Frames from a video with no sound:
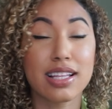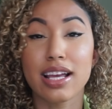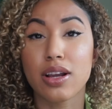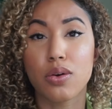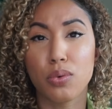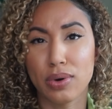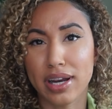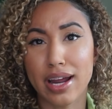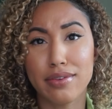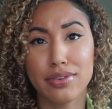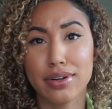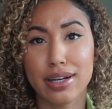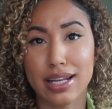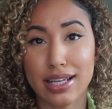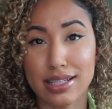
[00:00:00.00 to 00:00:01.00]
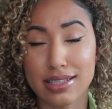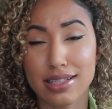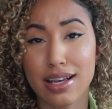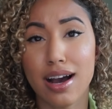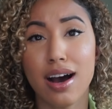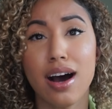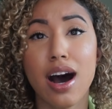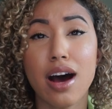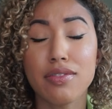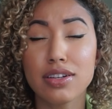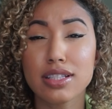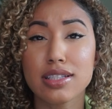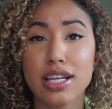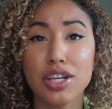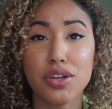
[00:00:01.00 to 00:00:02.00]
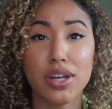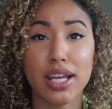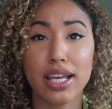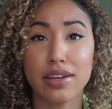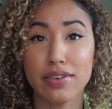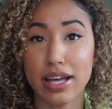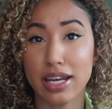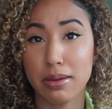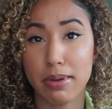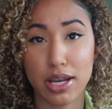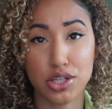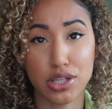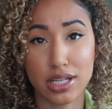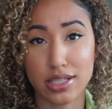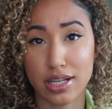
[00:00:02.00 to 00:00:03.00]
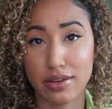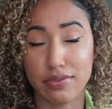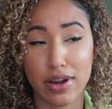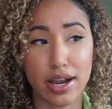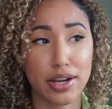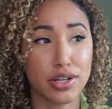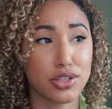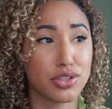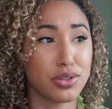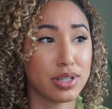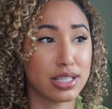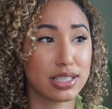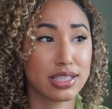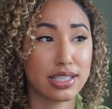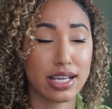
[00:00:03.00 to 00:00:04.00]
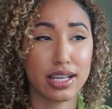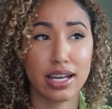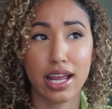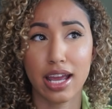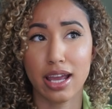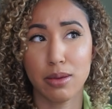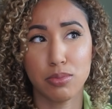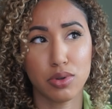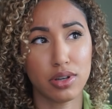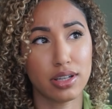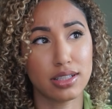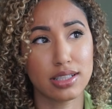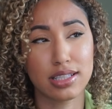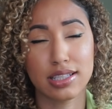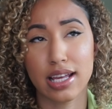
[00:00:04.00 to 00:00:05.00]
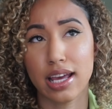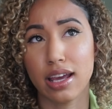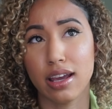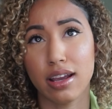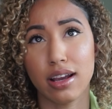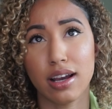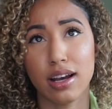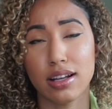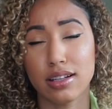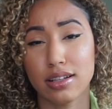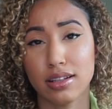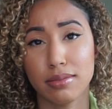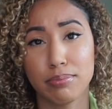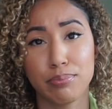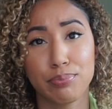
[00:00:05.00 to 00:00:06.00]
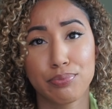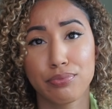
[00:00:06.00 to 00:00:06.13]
Like, whatever it is, obviously you didn't give any patient identifiers, you didn't say a name, you didn't say a